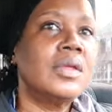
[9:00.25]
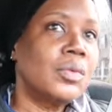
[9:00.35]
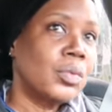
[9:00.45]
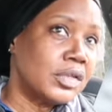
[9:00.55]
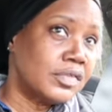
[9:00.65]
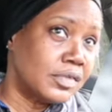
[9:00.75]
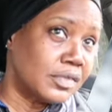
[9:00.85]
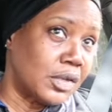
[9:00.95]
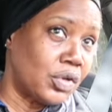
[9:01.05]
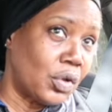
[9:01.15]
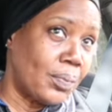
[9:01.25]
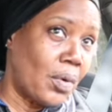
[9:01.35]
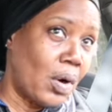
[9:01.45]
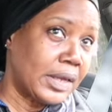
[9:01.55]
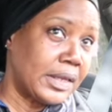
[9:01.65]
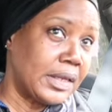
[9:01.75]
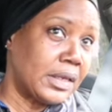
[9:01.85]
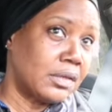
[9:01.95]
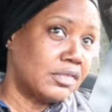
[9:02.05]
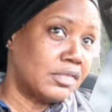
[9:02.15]
what is this a no
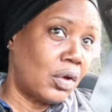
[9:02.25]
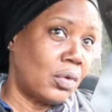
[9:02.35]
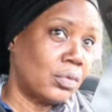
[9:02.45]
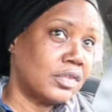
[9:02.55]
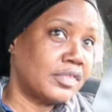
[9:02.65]
parking zone